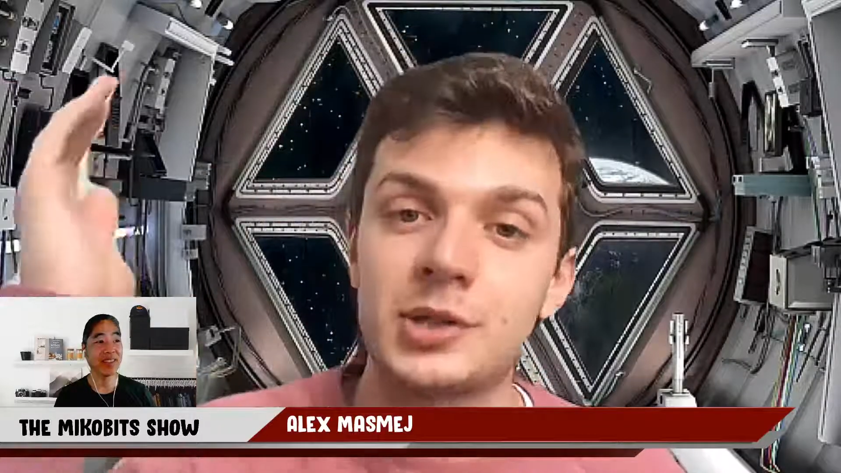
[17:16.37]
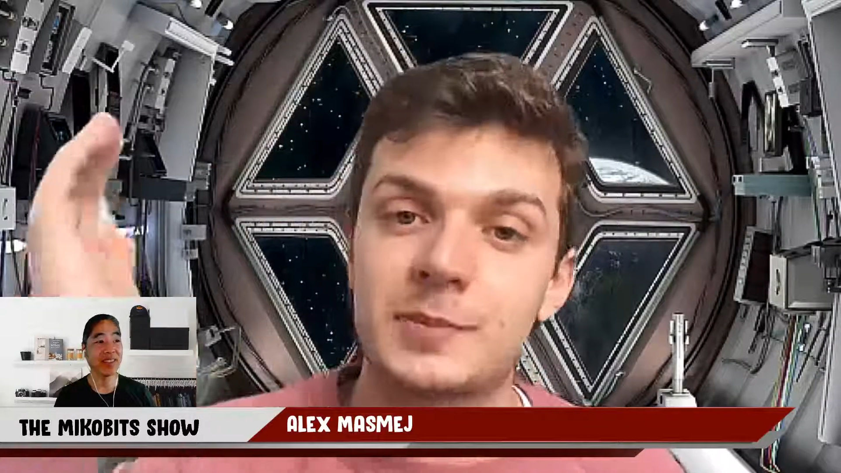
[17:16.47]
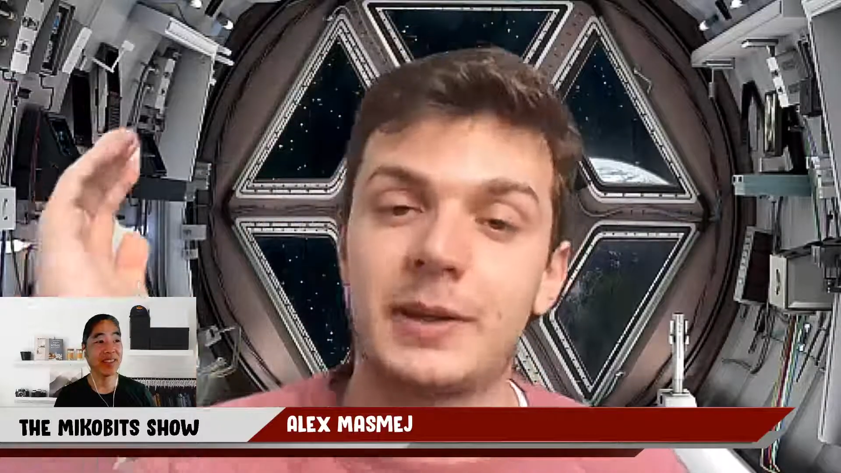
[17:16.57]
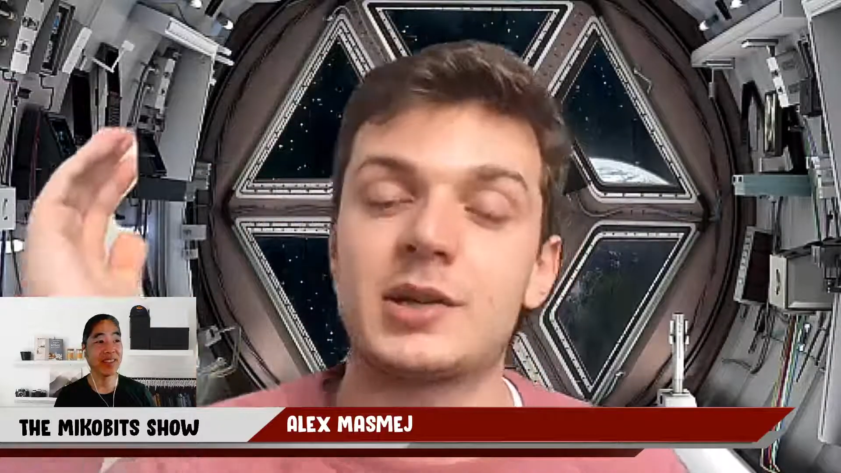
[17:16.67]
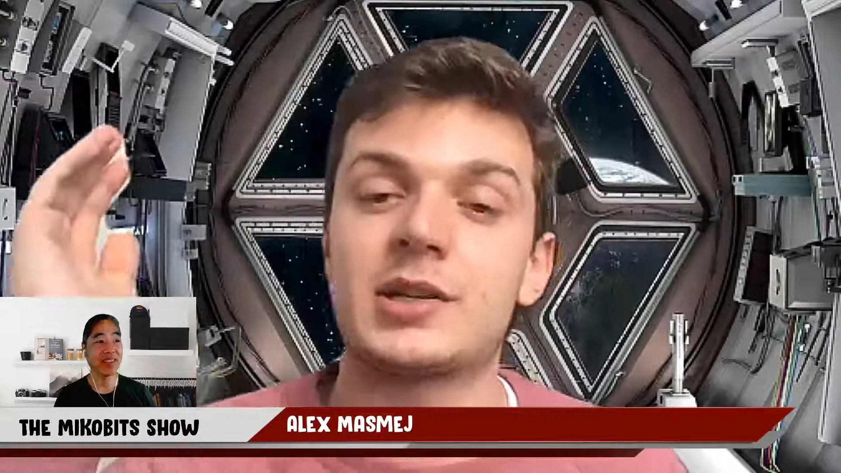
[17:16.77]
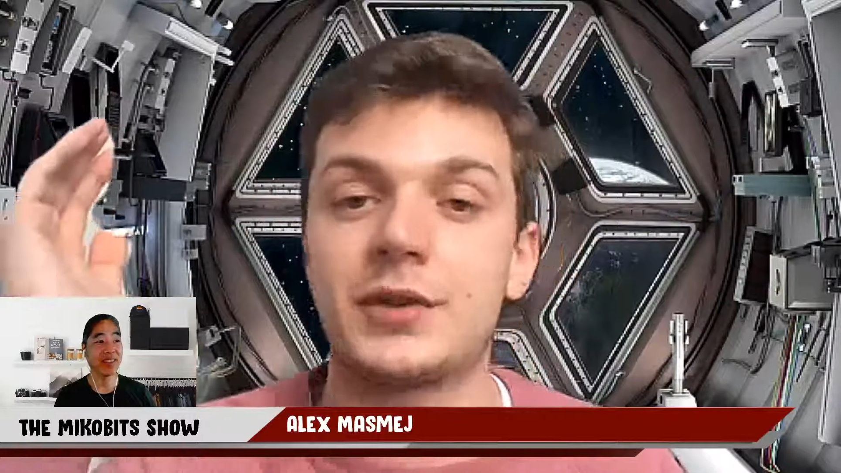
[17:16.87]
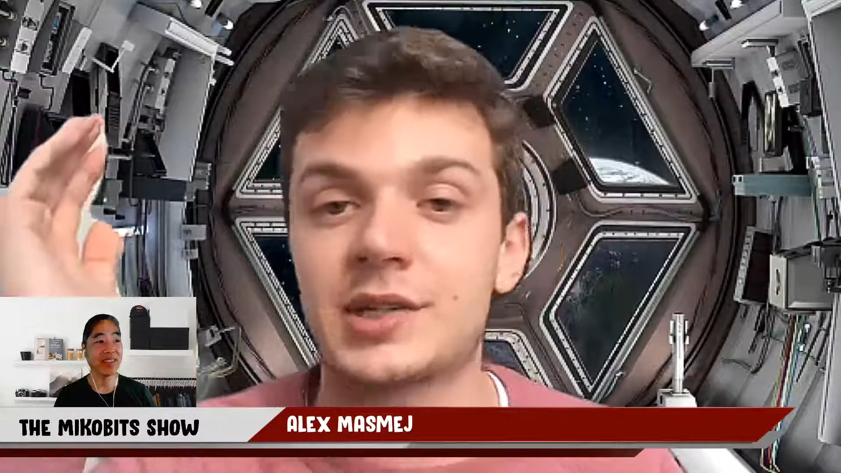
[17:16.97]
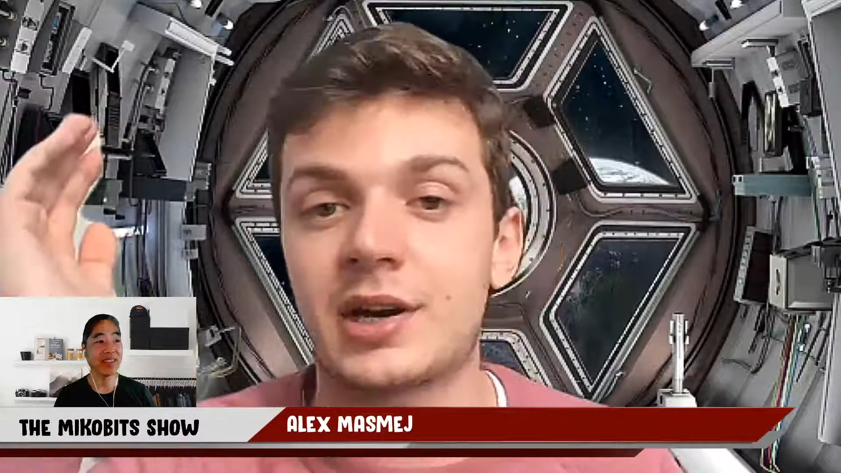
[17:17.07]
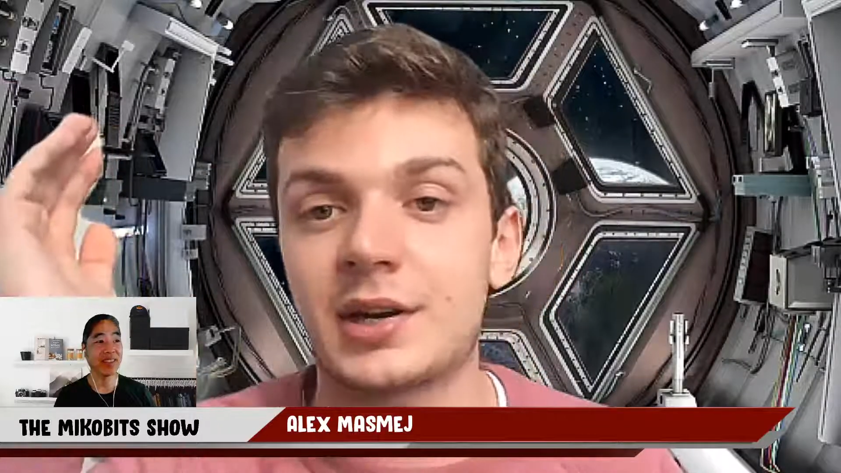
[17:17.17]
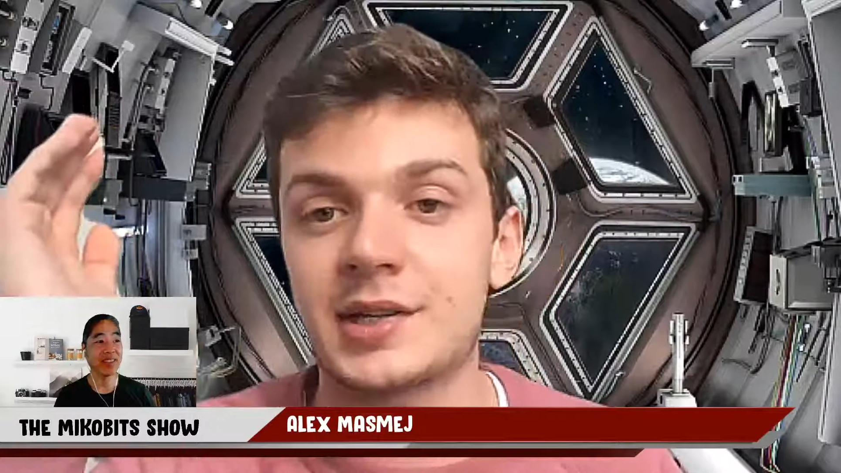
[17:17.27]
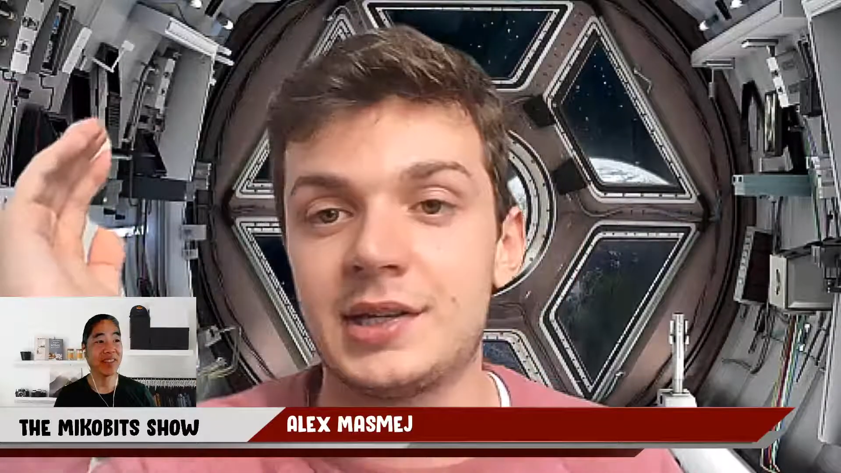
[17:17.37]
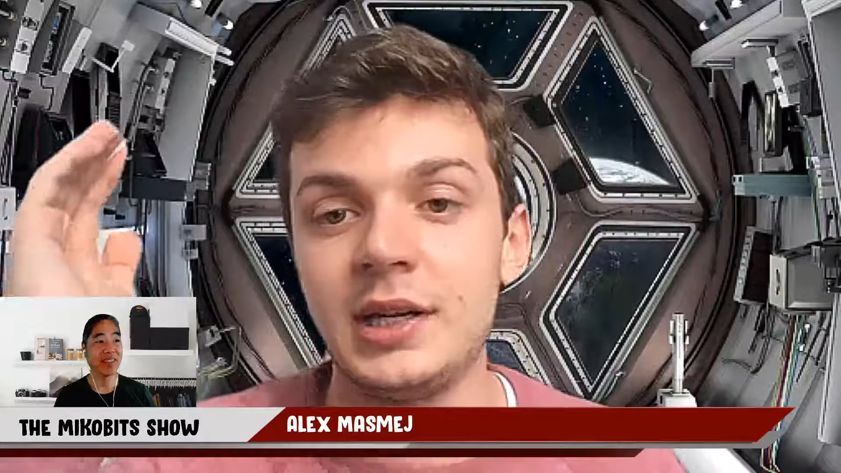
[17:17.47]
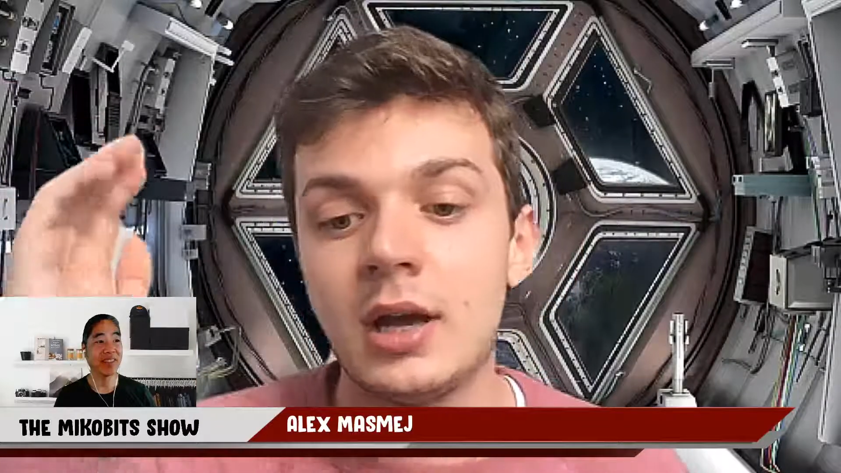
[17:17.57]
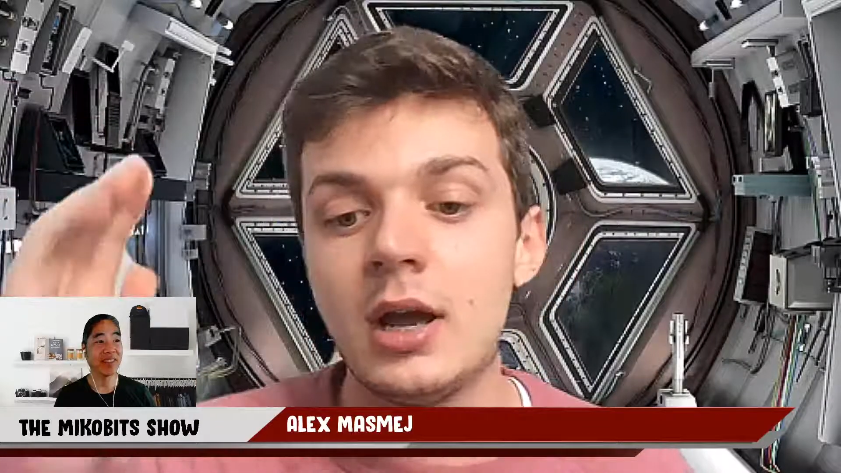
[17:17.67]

because of the scarcity.